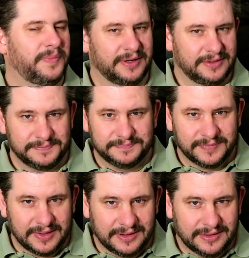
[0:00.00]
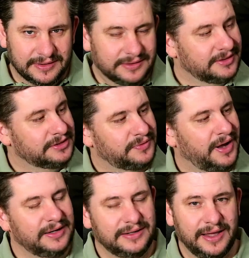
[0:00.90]
but he's
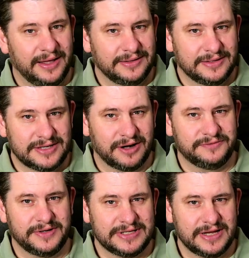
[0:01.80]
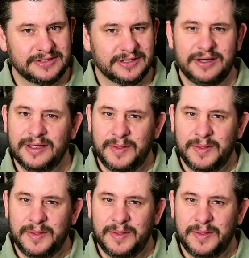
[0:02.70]
right and it sounds fantastic.